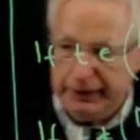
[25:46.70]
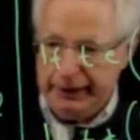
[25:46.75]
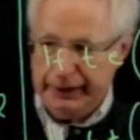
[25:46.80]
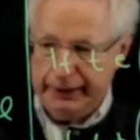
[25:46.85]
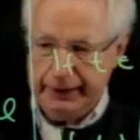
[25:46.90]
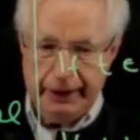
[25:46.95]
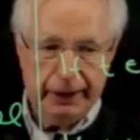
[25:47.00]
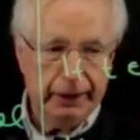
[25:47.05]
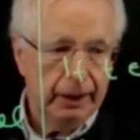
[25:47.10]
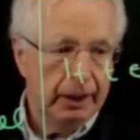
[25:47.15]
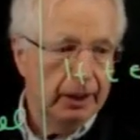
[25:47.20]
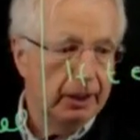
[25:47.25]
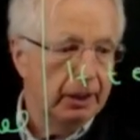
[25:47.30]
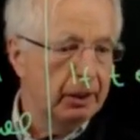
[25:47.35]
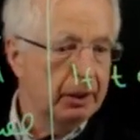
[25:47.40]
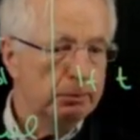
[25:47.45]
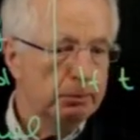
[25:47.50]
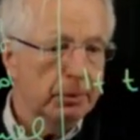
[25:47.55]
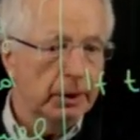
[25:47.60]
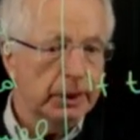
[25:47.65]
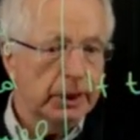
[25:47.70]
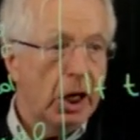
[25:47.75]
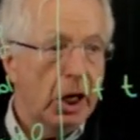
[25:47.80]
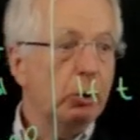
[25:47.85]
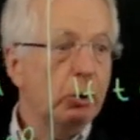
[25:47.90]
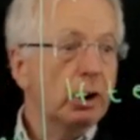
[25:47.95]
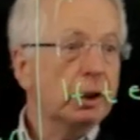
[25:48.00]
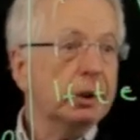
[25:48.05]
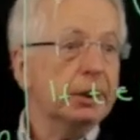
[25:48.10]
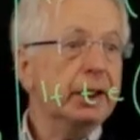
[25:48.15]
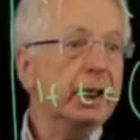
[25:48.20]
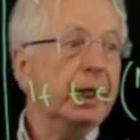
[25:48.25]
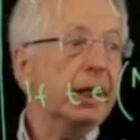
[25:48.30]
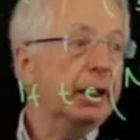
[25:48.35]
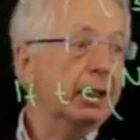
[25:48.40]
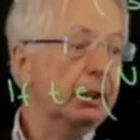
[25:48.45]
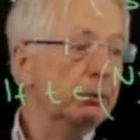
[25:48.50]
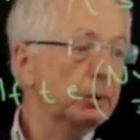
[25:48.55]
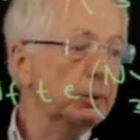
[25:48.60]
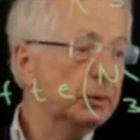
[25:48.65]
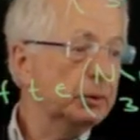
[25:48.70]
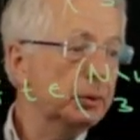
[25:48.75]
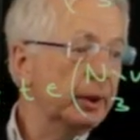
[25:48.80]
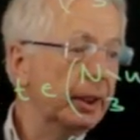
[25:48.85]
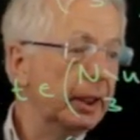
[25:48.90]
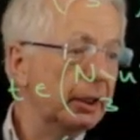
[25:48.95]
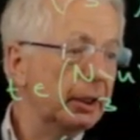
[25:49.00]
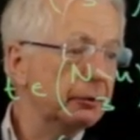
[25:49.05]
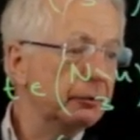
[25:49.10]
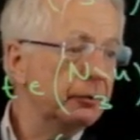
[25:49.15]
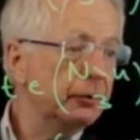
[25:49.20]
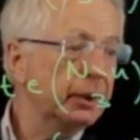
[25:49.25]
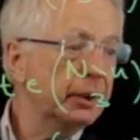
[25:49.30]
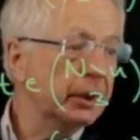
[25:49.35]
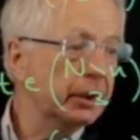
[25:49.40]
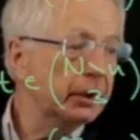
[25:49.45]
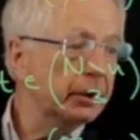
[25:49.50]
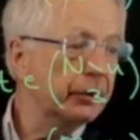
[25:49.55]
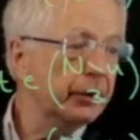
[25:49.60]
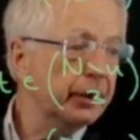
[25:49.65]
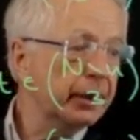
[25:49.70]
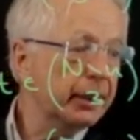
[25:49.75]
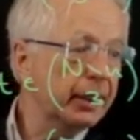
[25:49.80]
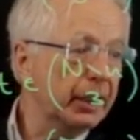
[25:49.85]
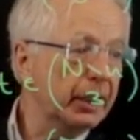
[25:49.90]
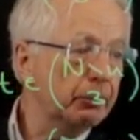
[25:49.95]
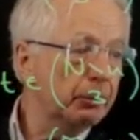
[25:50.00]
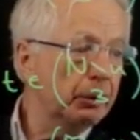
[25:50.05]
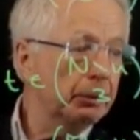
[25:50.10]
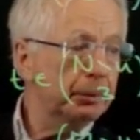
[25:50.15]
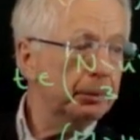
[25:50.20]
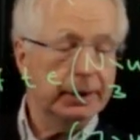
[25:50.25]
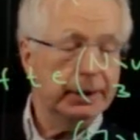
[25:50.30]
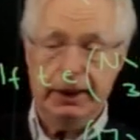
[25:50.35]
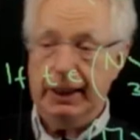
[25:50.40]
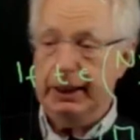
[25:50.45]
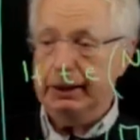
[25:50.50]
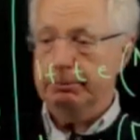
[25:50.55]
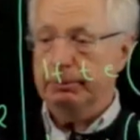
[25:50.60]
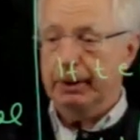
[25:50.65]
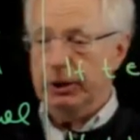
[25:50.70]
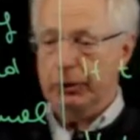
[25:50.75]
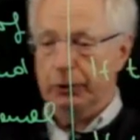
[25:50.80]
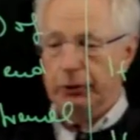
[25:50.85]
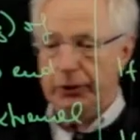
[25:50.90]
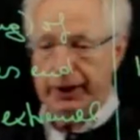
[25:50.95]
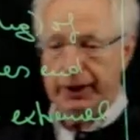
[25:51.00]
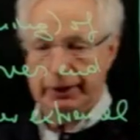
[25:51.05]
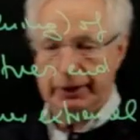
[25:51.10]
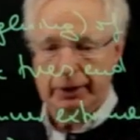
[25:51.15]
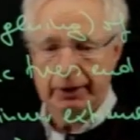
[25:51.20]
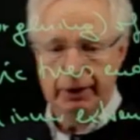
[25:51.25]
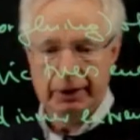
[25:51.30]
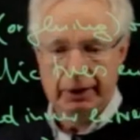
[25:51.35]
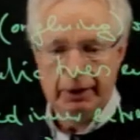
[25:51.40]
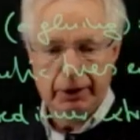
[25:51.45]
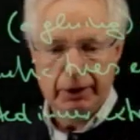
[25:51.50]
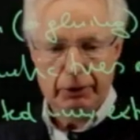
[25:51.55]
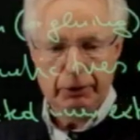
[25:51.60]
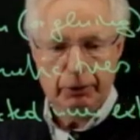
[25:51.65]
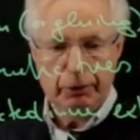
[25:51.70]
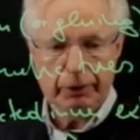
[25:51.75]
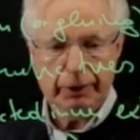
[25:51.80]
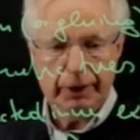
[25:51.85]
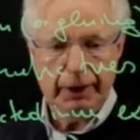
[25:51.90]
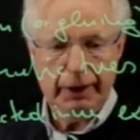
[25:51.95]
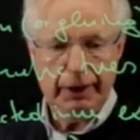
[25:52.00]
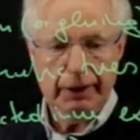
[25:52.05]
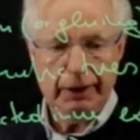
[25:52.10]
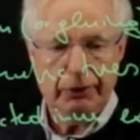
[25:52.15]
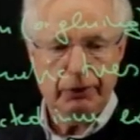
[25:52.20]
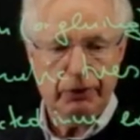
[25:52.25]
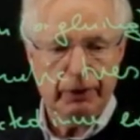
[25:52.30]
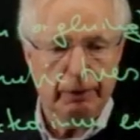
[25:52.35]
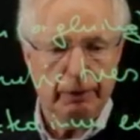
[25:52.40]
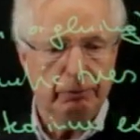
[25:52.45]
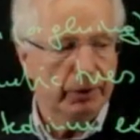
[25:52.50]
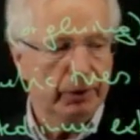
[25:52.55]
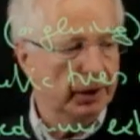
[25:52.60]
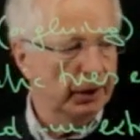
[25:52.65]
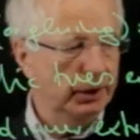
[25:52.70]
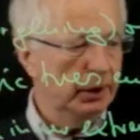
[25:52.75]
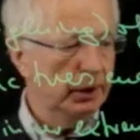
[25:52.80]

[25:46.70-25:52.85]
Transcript: detail, but our k, which we have here, the k will be in n minus n. So k is somewhere